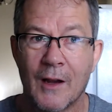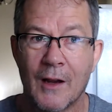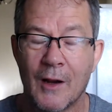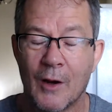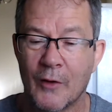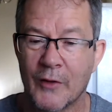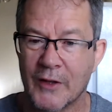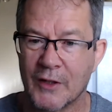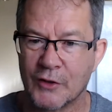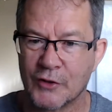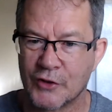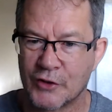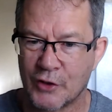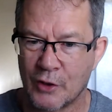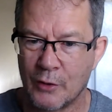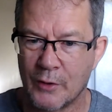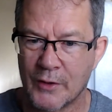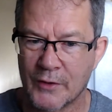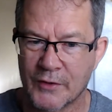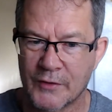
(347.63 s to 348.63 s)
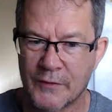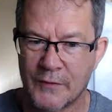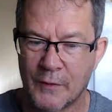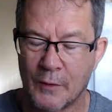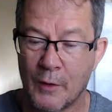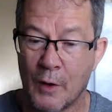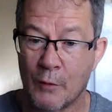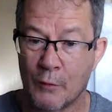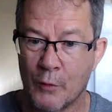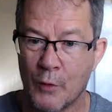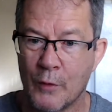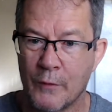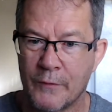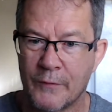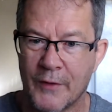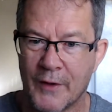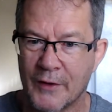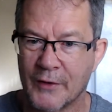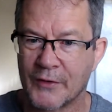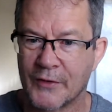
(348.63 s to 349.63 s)
on the insurance for a roof
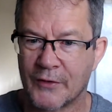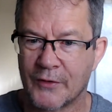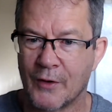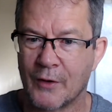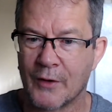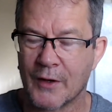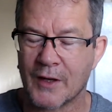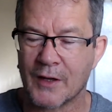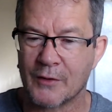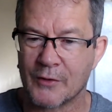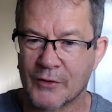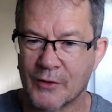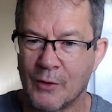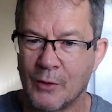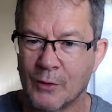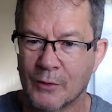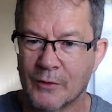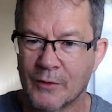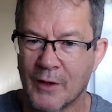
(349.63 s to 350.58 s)
that is 30 years old,